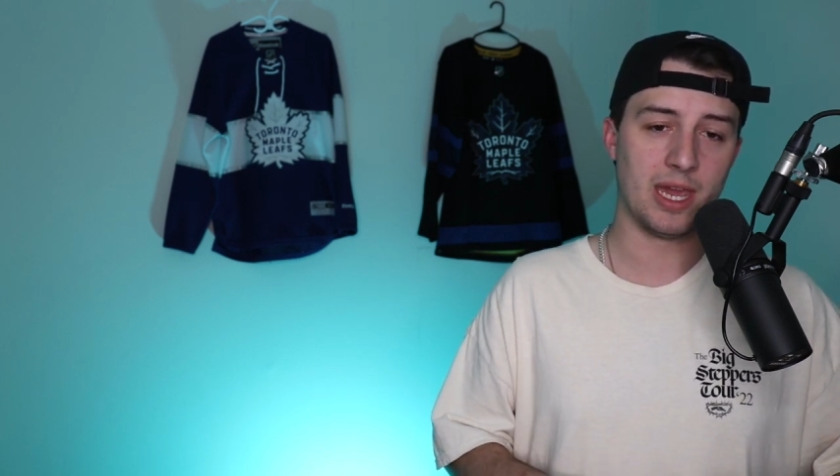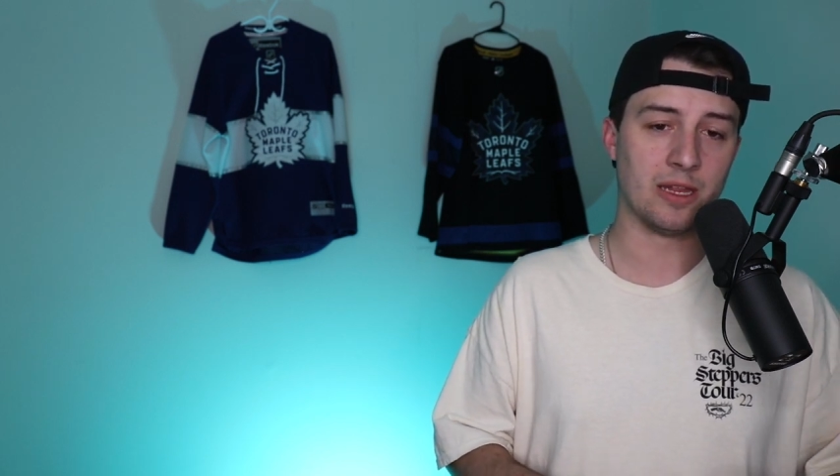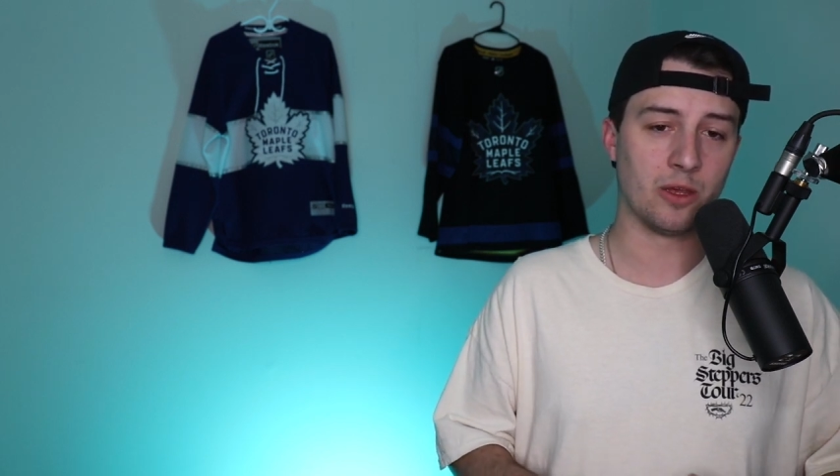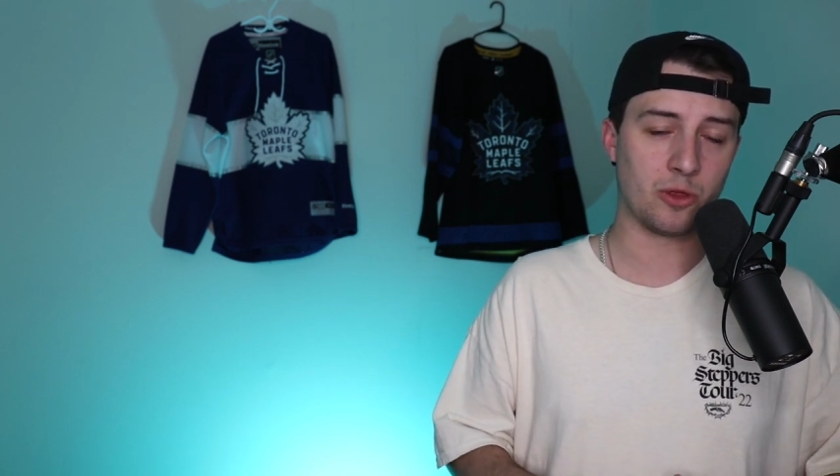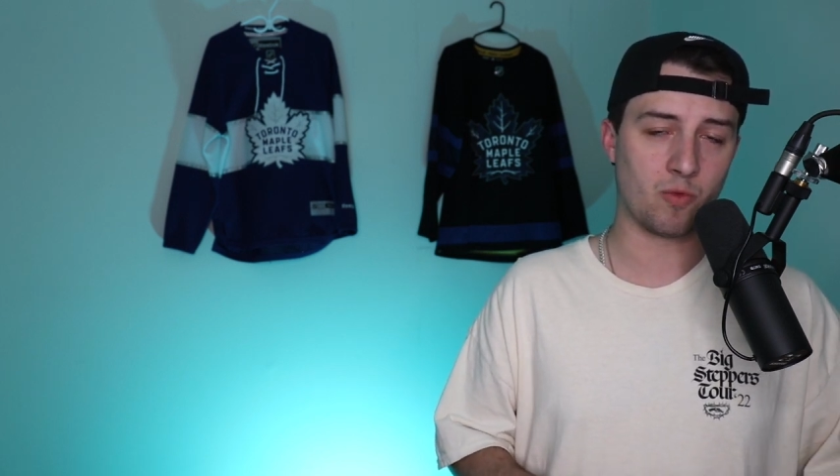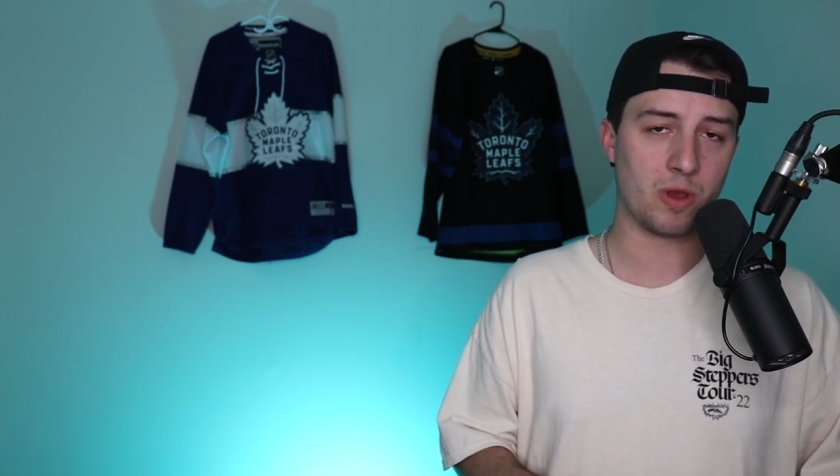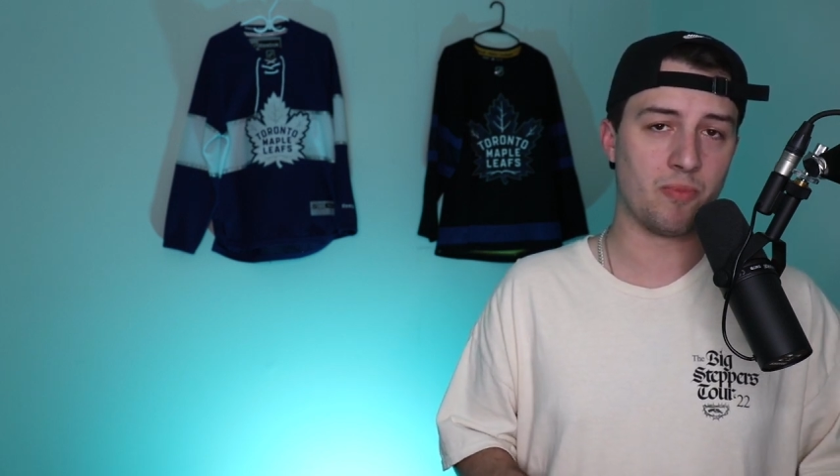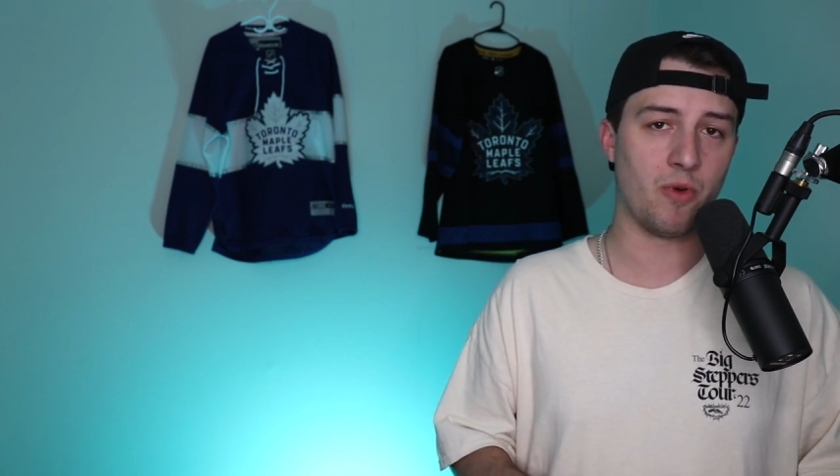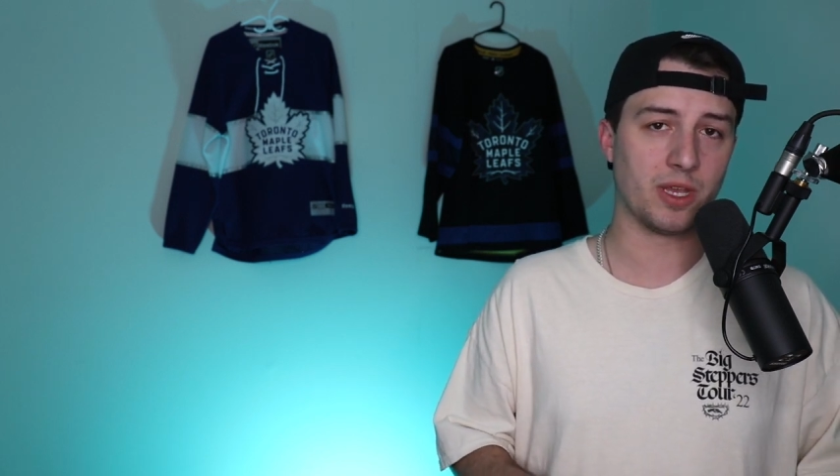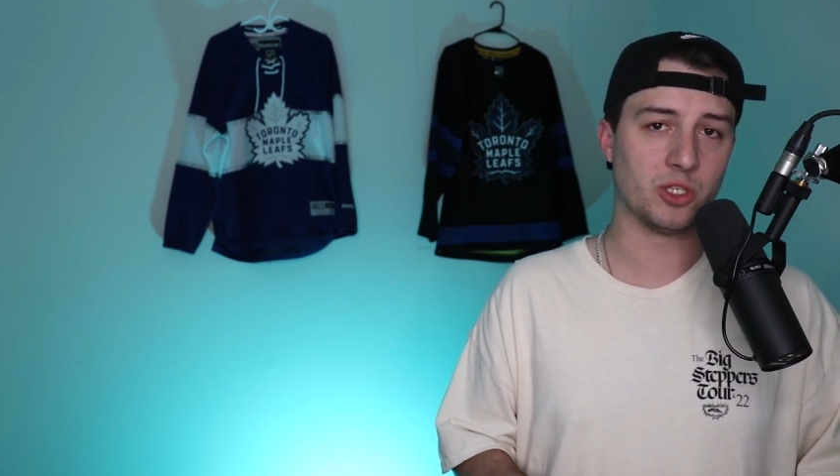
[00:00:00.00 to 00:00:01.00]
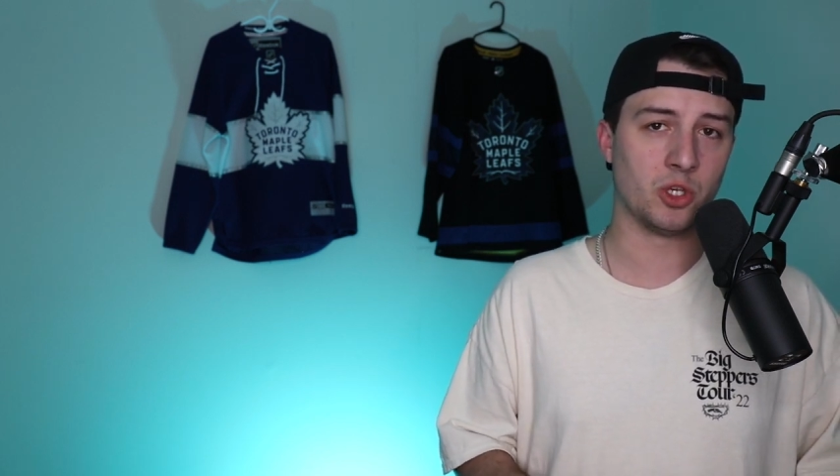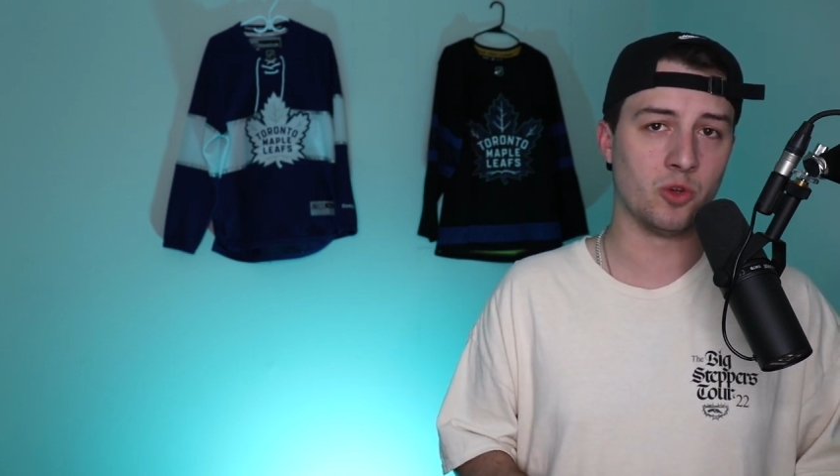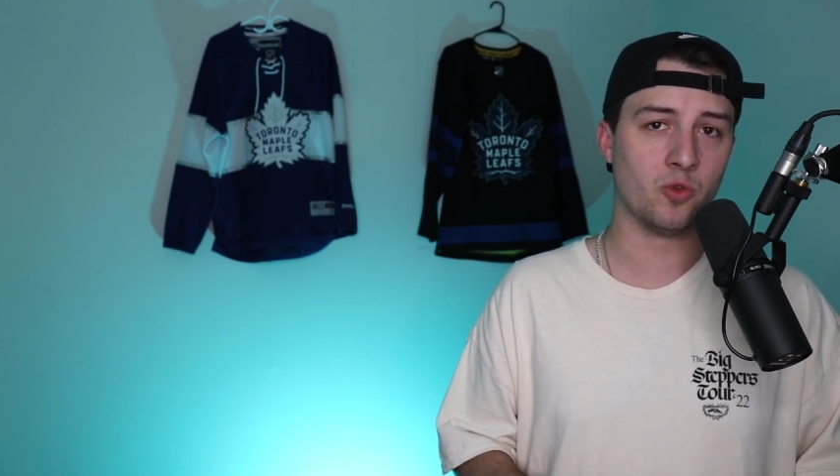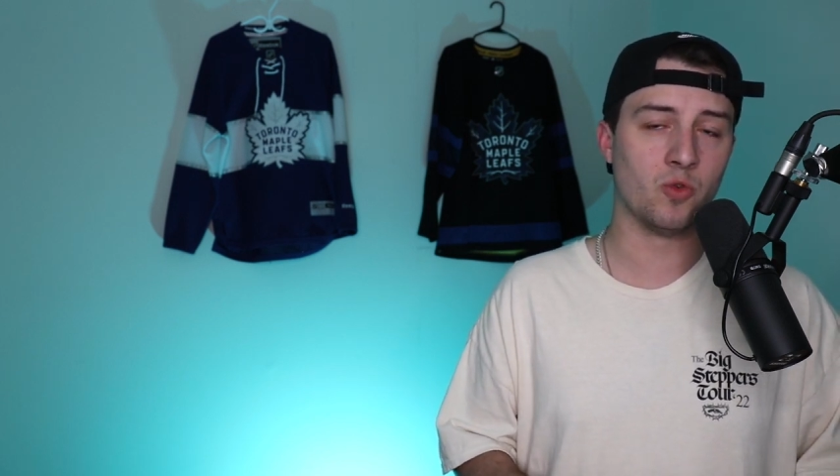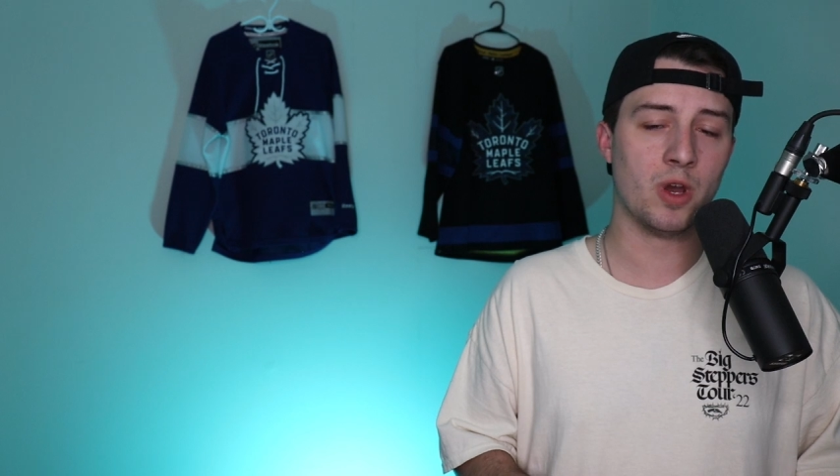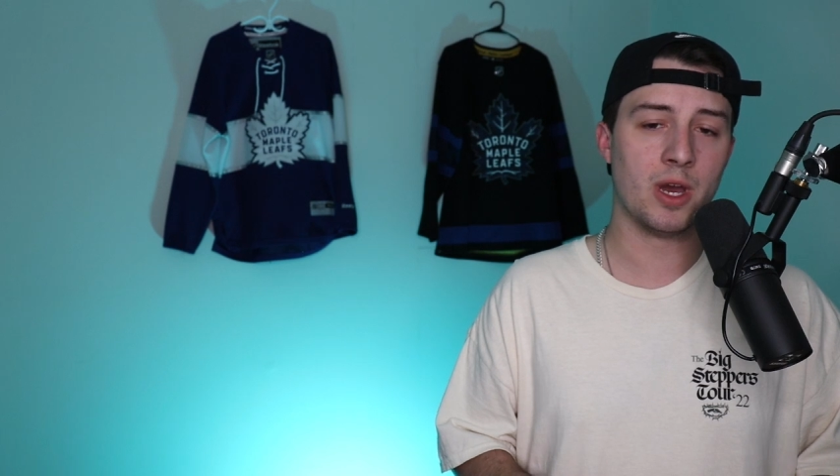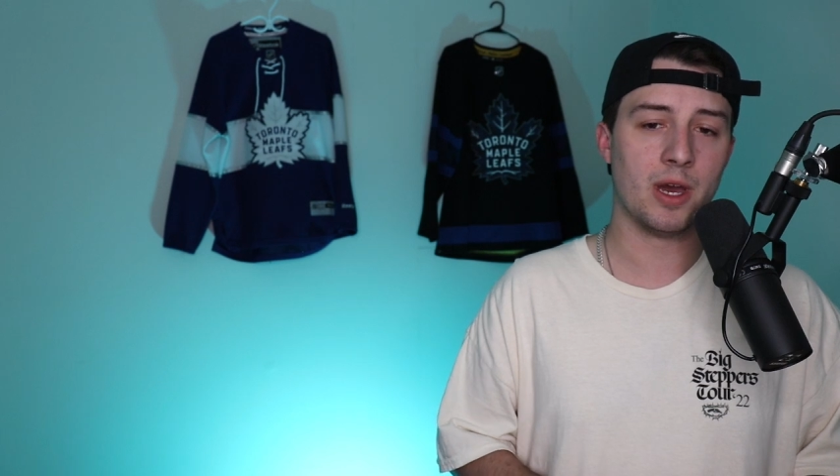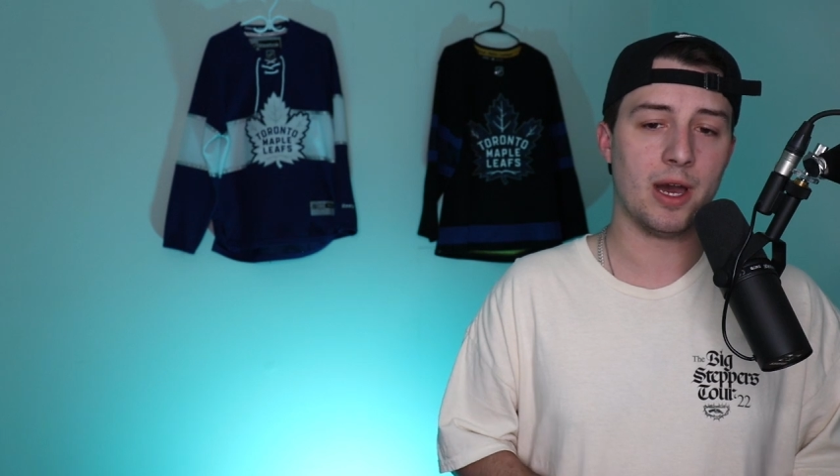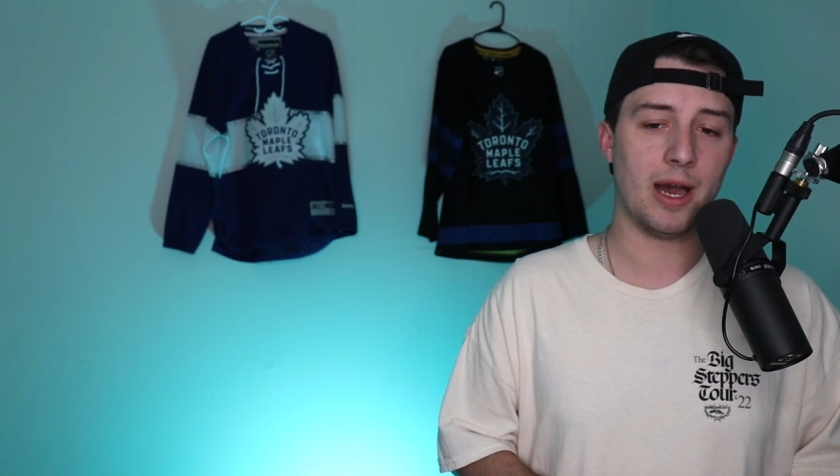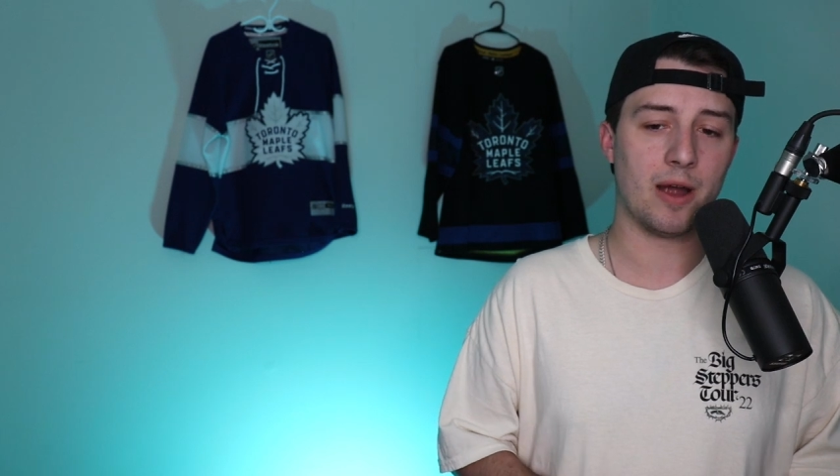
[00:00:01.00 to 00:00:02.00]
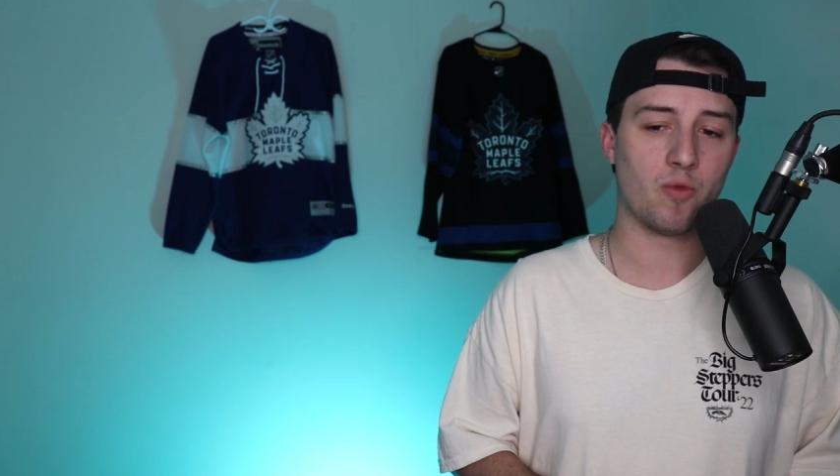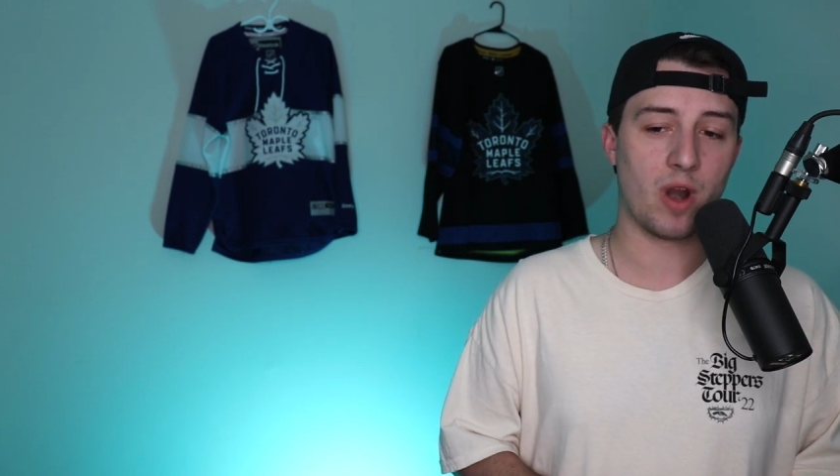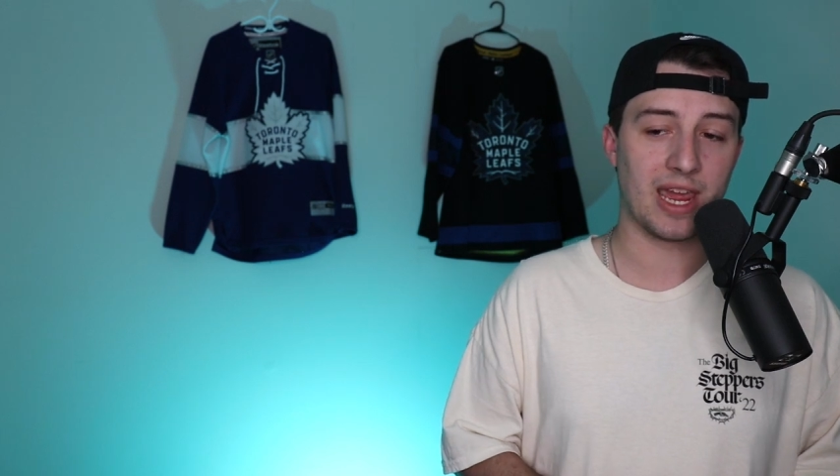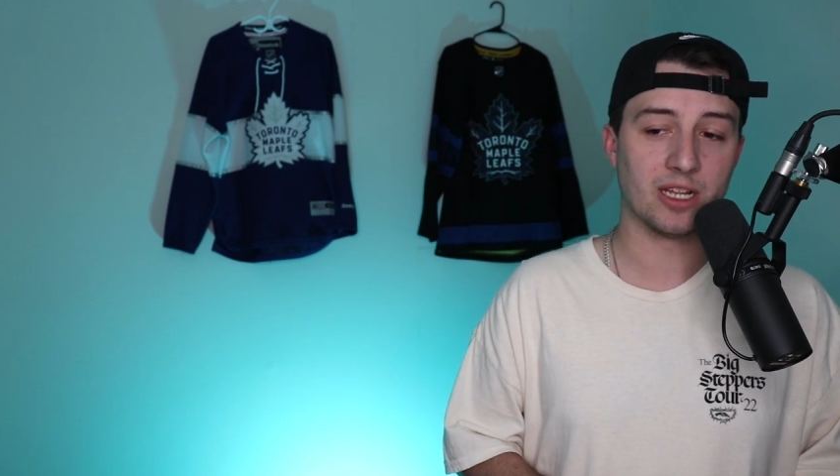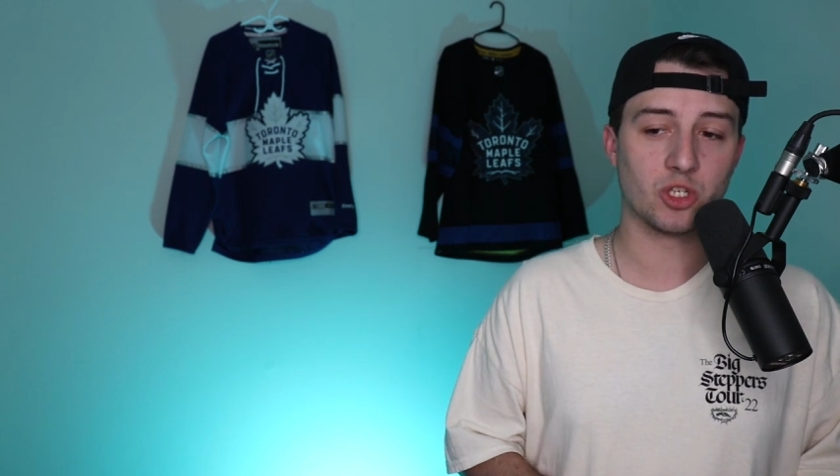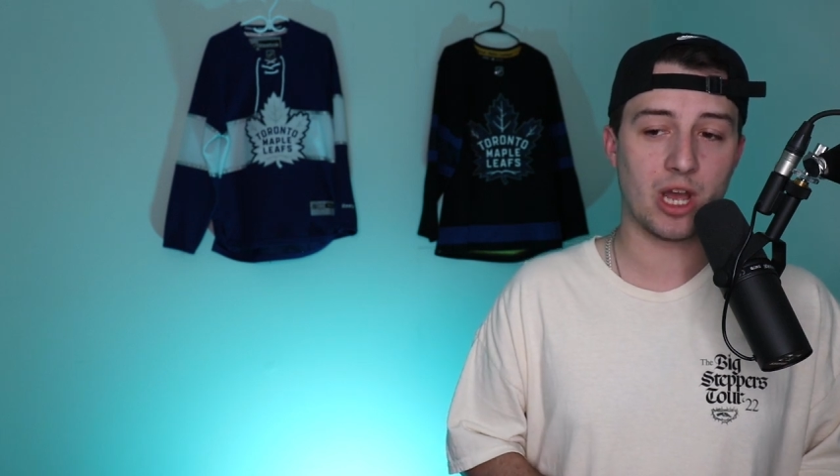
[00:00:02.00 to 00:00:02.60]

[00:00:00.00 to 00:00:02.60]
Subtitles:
in the 3.2 range.